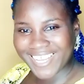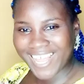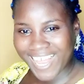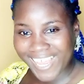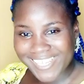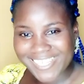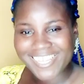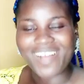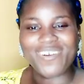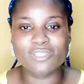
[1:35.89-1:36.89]

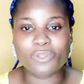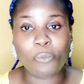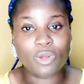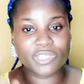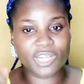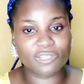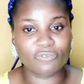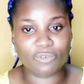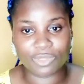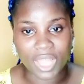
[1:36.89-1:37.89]
guys. So watch out
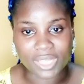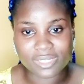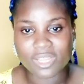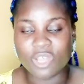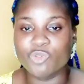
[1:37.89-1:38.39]
for that.